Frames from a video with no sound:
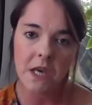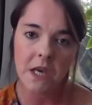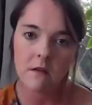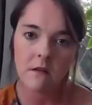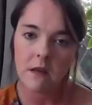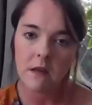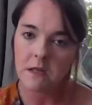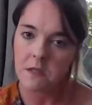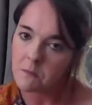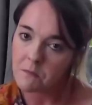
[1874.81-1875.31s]
and
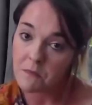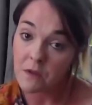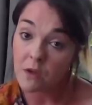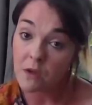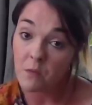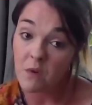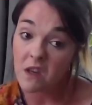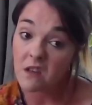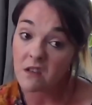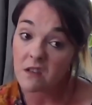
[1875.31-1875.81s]
it's something
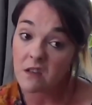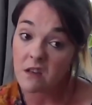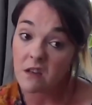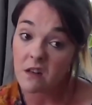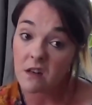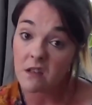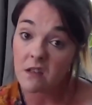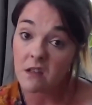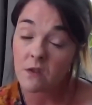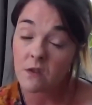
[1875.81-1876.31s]
that we can
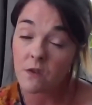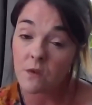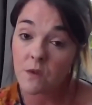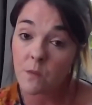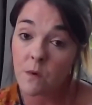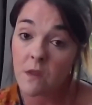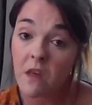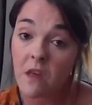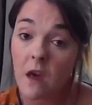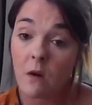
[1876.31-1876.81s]
certainly discuss
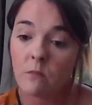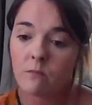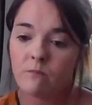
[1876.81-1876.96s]
with you.